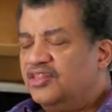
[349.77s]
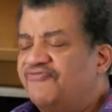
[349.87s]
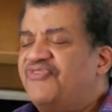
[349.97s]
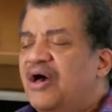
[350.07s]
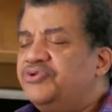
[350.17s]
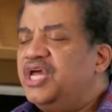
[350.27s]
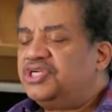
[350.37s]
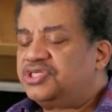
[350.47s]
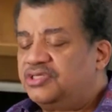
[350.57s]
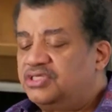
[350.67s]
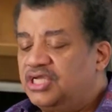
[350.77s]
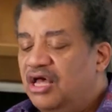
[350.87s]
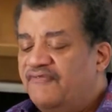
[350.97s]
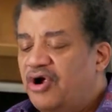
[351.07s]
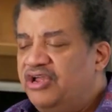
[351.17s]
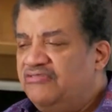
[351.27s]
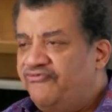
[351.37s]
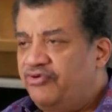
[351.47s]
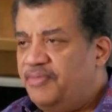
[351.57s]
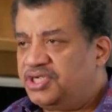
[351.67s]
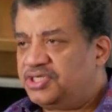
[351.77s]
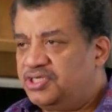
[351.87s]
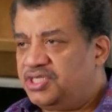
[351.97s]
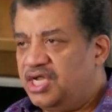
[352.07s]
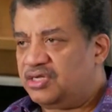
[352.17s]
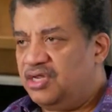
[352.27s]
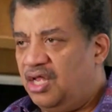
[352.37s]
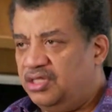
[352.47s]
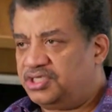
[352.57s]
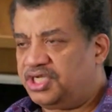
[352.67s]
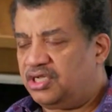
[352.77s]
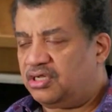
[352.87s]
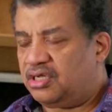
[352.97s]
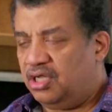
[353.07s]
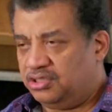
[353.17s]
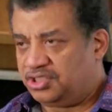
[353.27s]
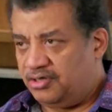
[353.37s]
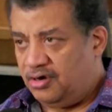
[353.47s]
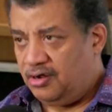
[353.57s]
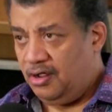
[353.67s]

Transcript: the foundations of our information technology culture.